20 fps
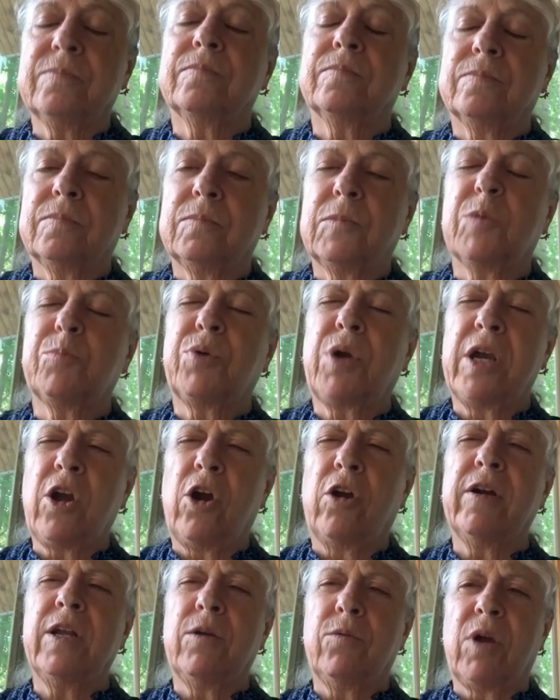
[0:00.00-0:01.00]
the
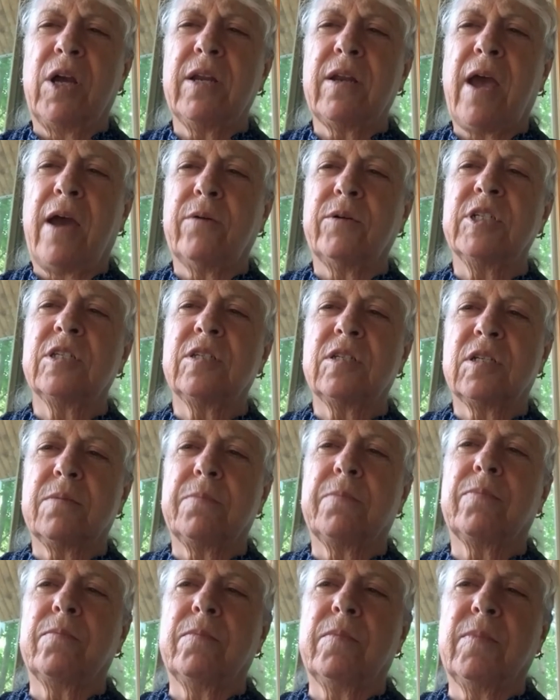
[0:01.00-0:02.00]
priority right now is
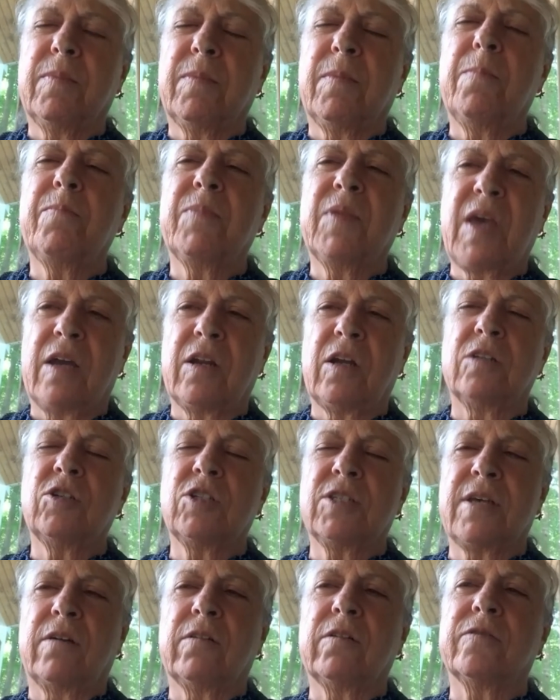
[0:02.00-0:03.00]
to get
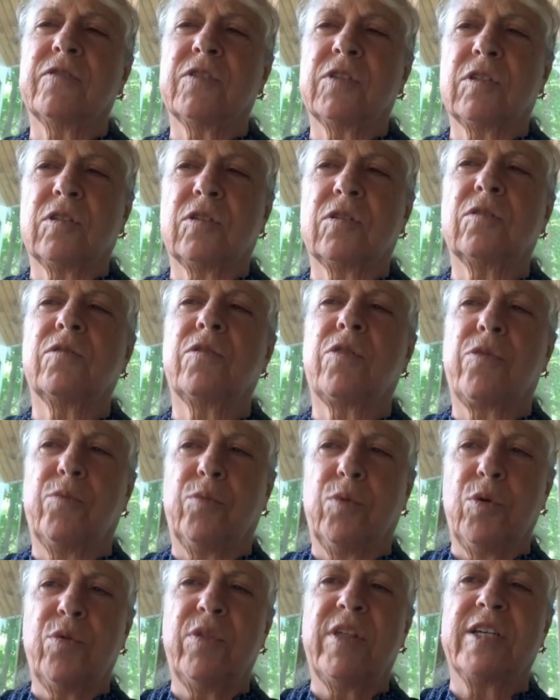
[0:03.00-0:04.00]
ourselves
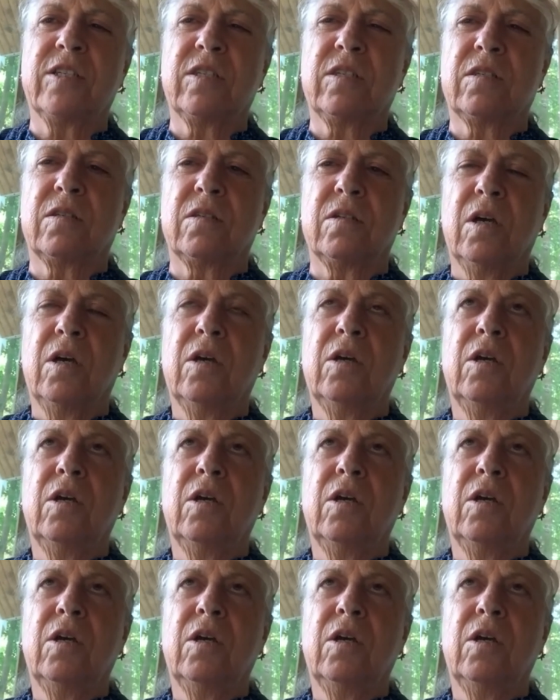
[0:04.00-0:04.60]
through this